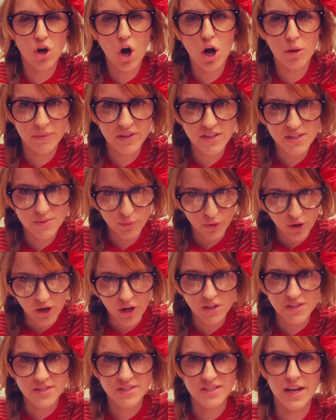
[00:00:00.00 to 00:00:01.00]
called me his
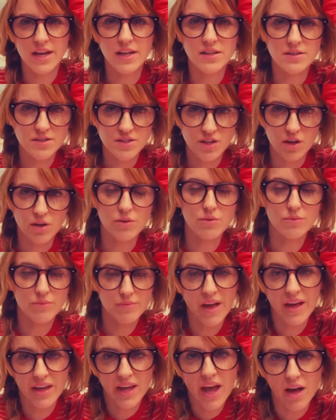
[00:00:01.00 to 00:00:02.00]
fiancé, so
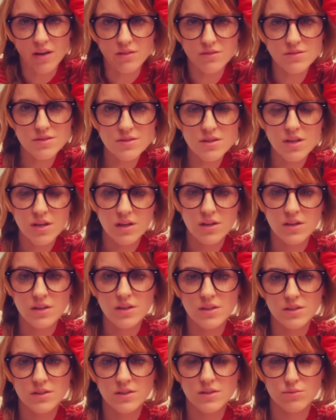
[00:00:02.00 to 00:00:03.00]
that counts,
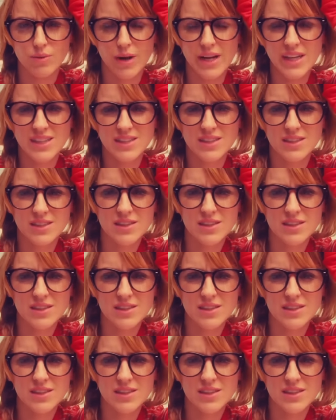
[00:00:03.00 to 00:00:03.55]
right?